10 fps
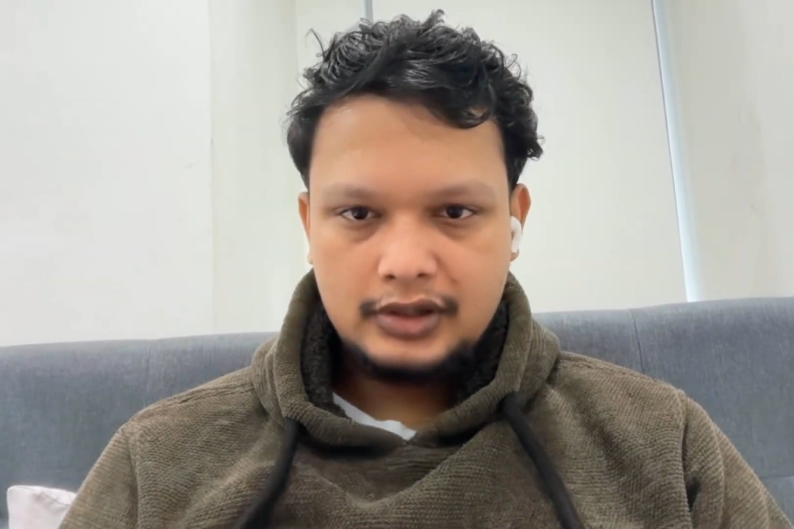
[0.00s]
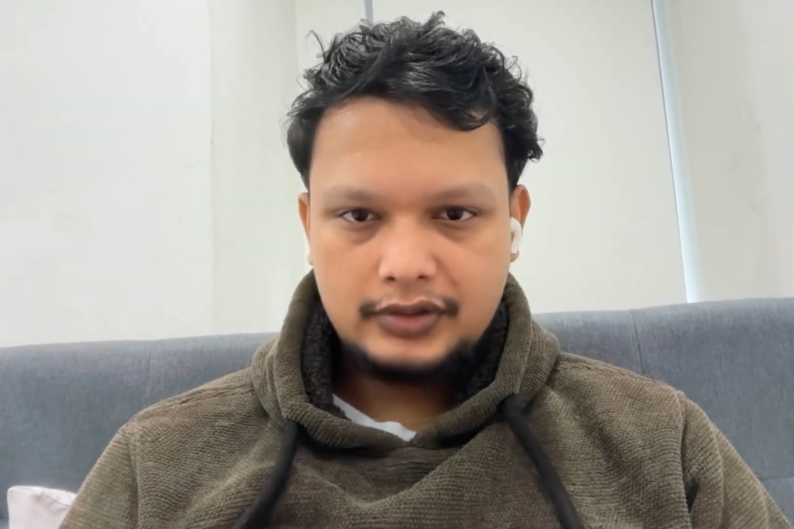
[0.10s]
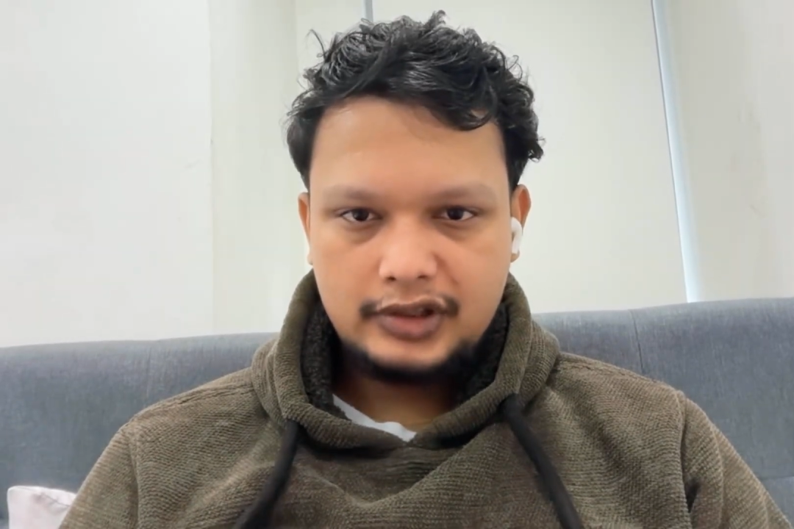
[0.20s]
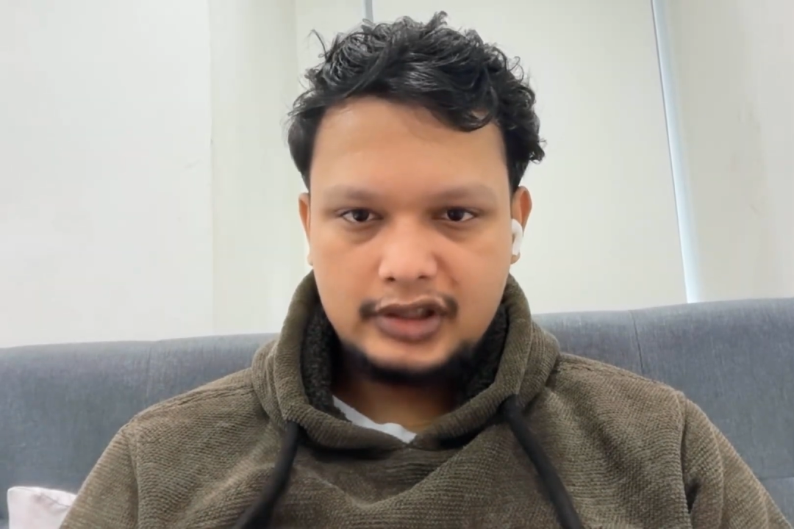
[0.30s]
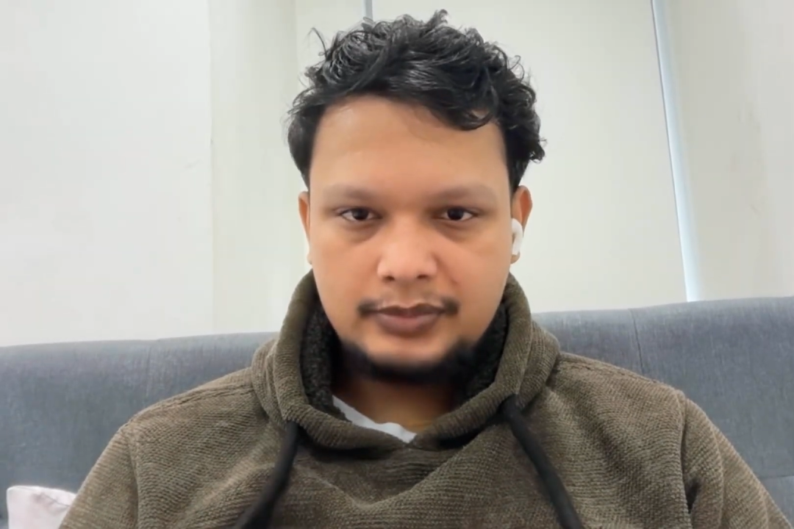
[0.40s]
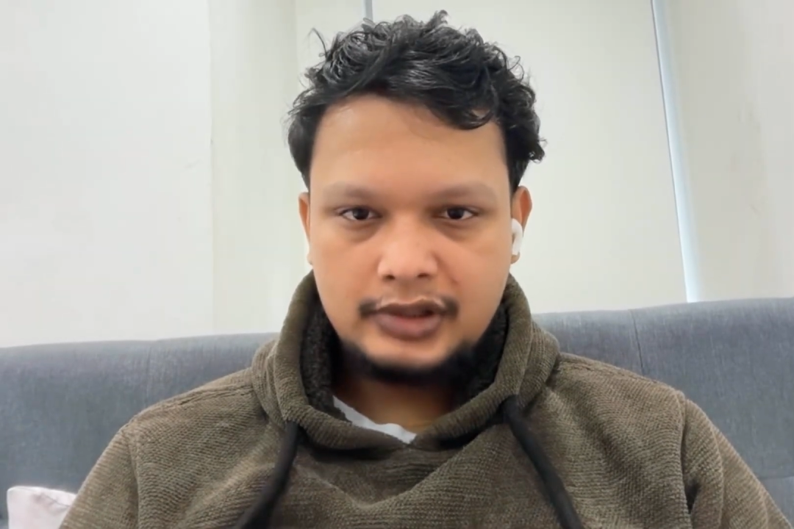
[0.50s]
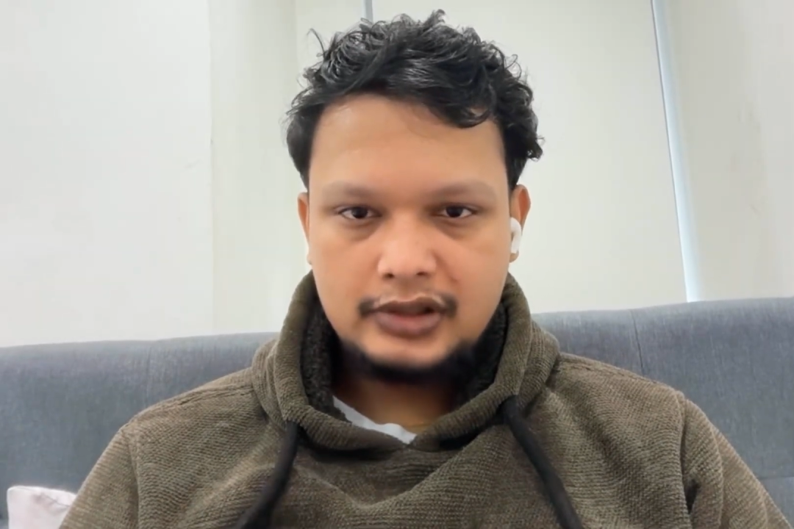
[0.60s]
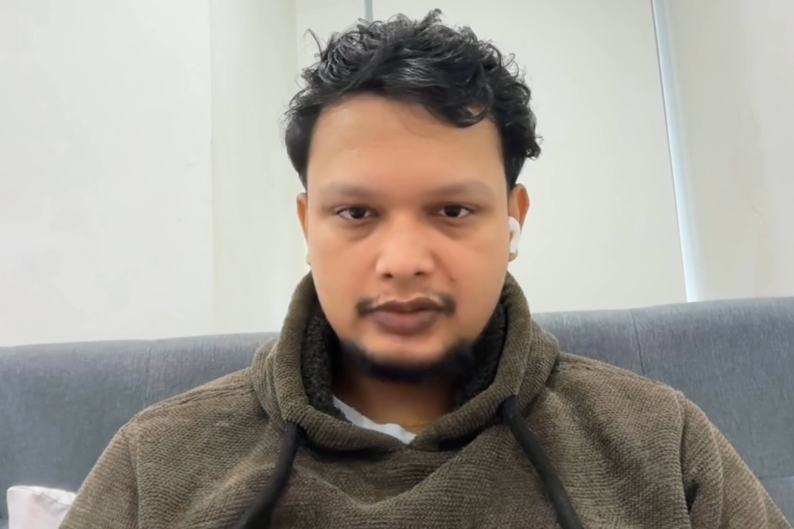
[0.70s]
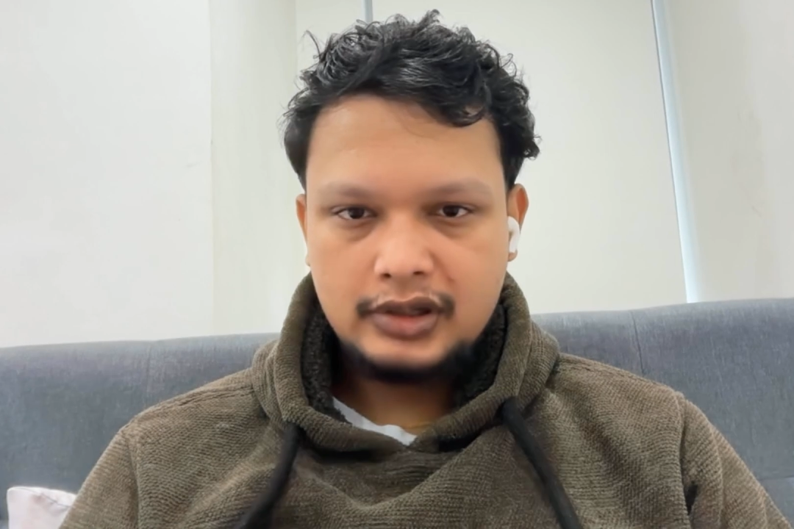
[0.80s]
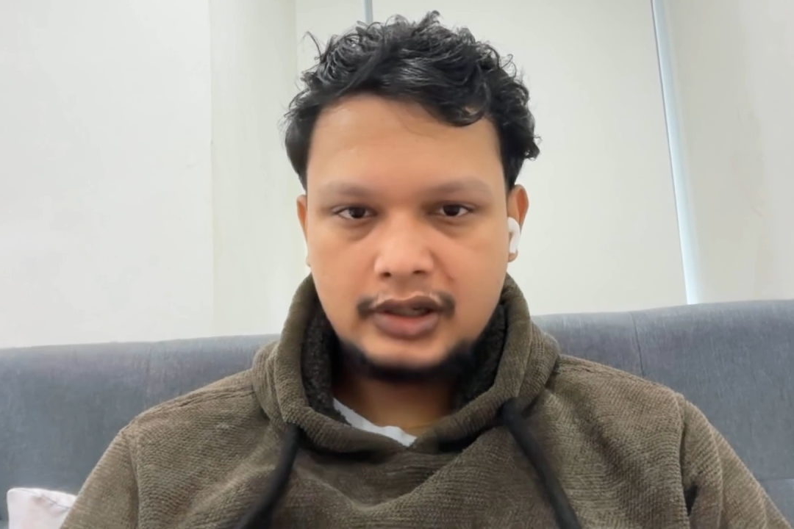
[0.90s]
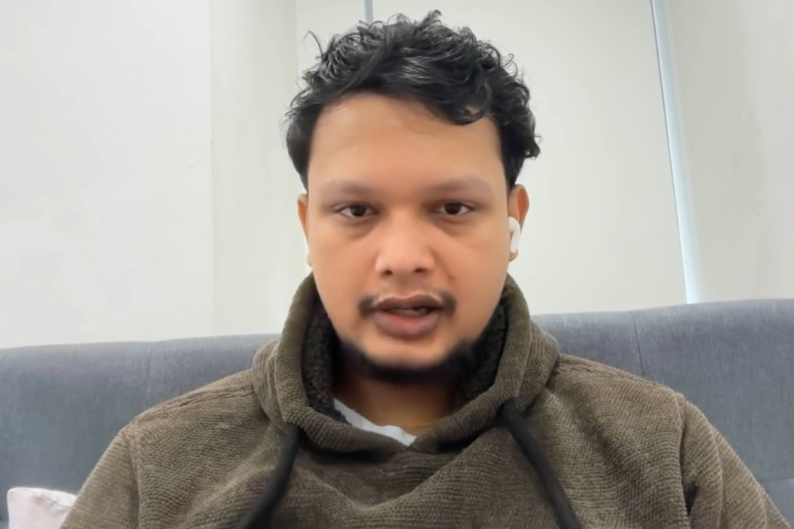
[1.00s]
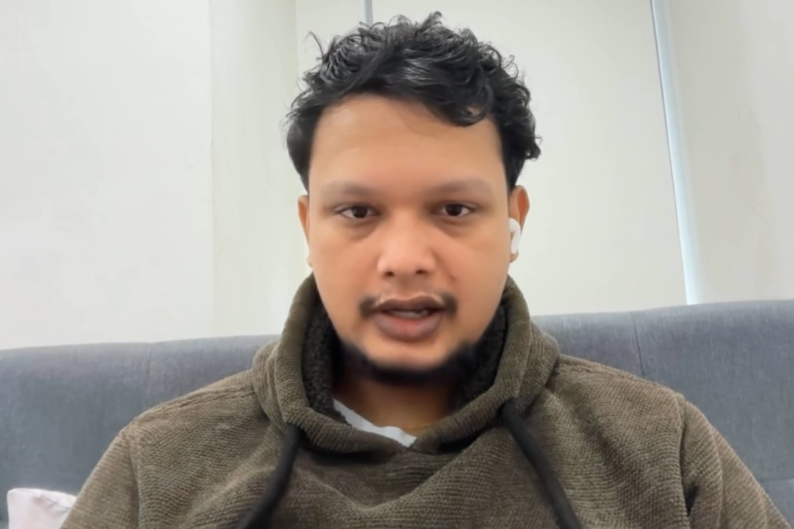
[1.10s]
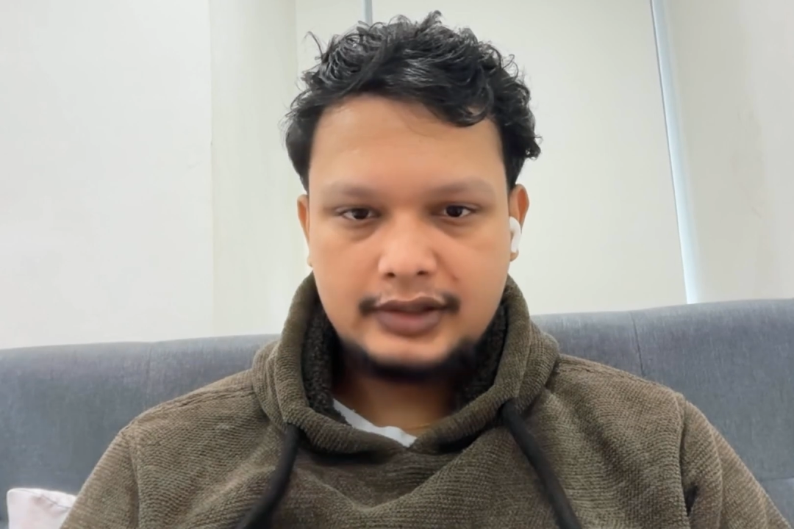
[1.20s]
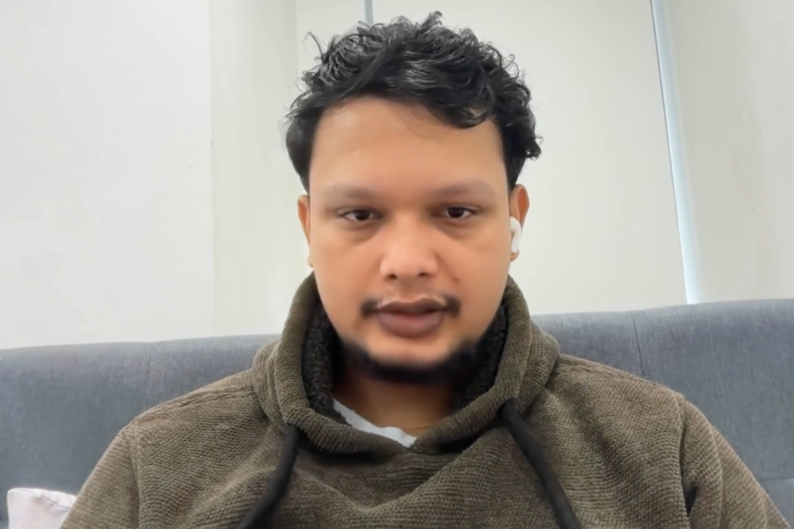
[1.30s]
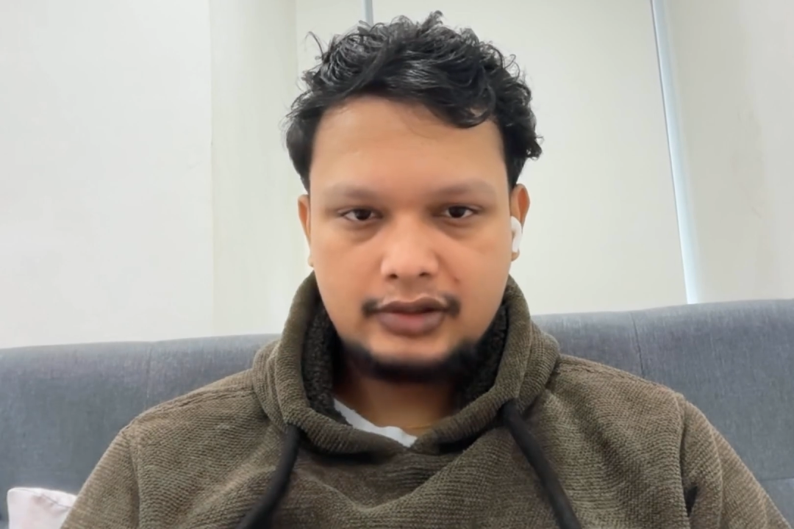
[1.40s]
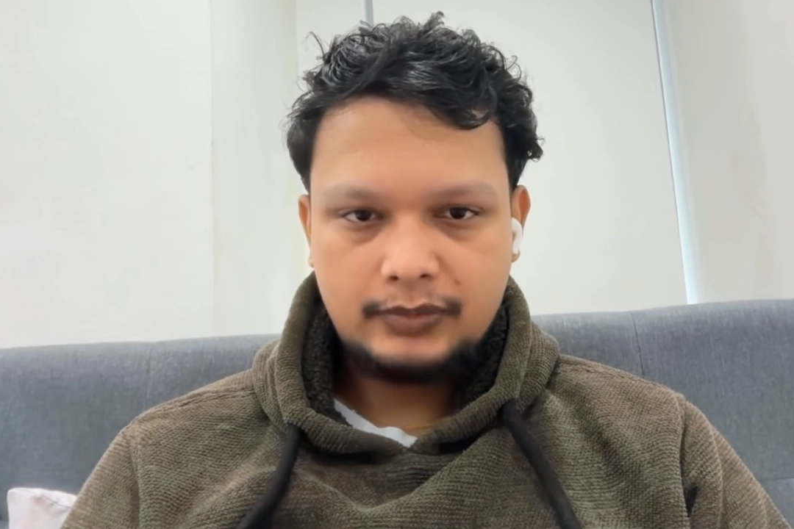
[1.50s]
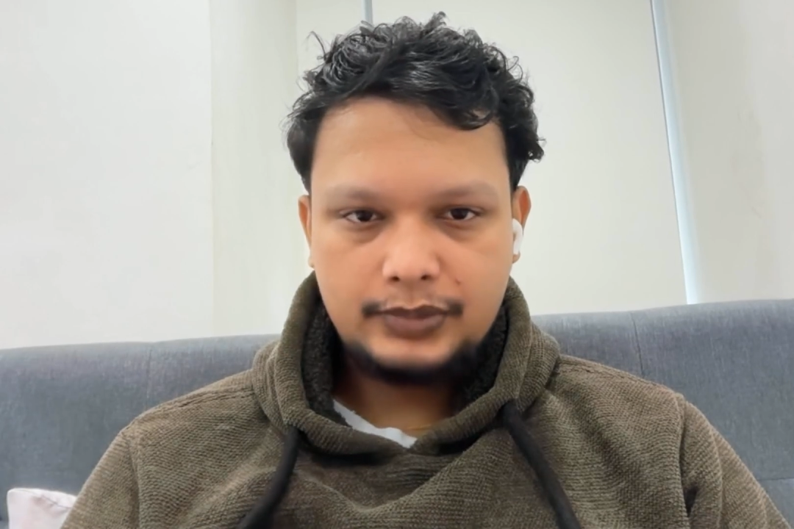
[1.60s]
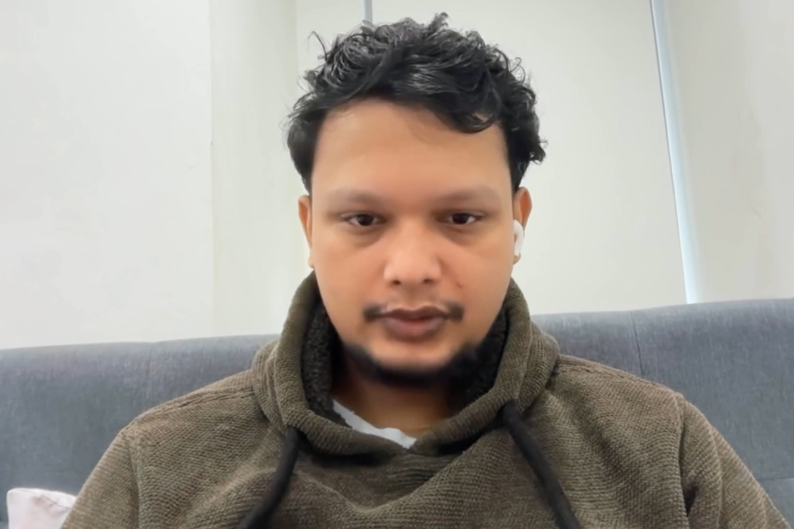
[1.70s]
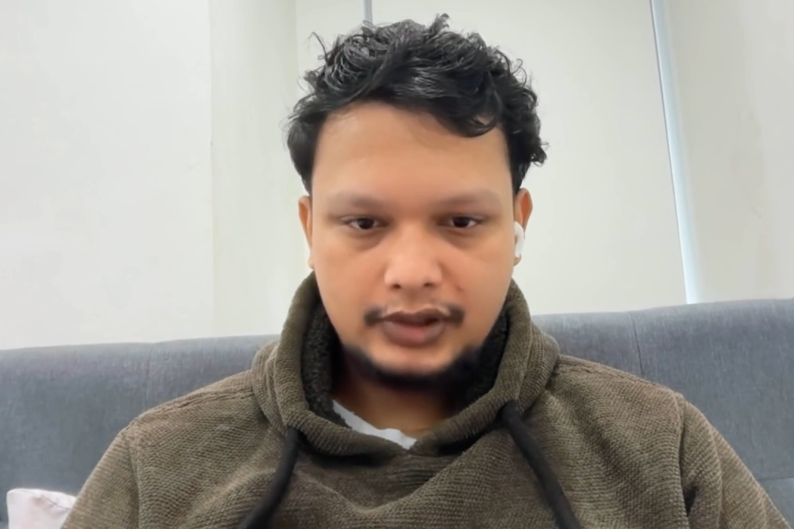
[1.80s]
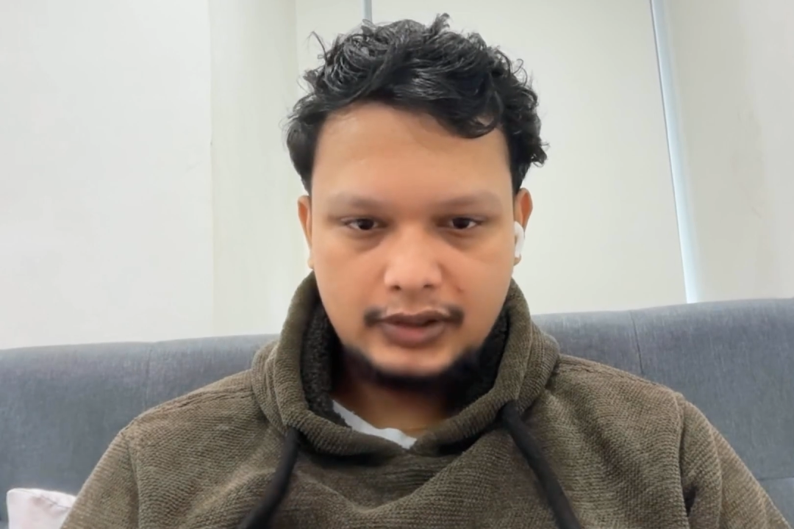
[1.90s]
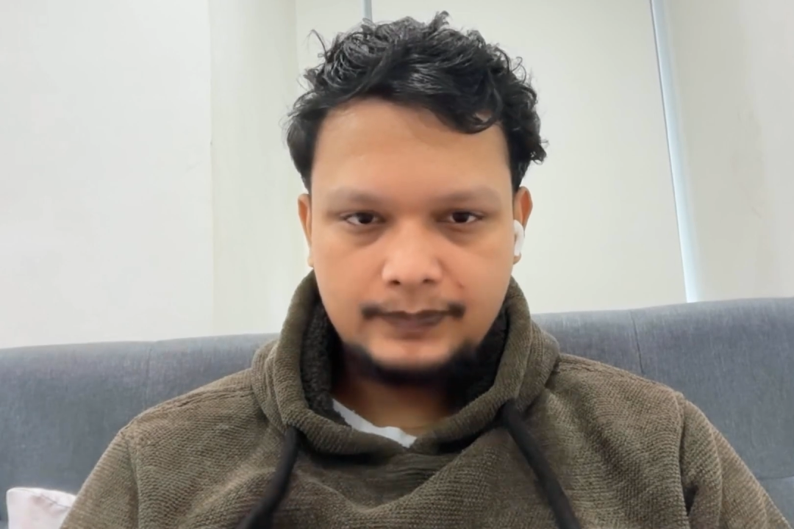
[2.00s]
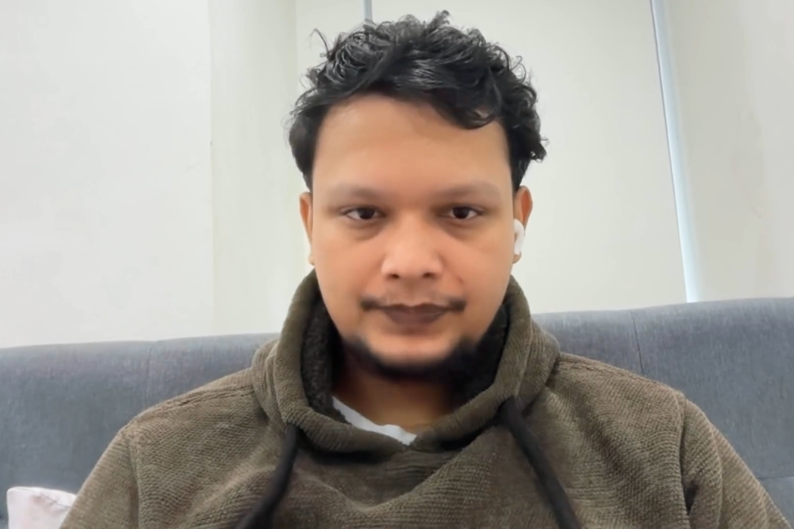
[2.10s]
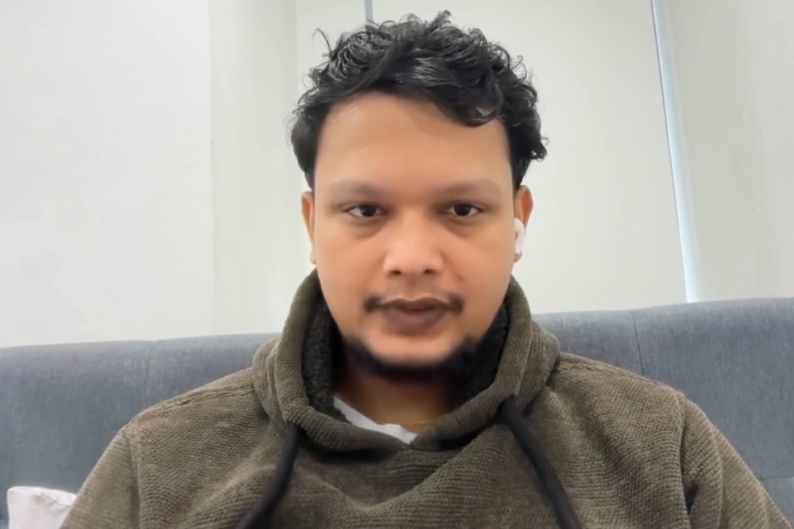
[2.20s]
So this means user can access computing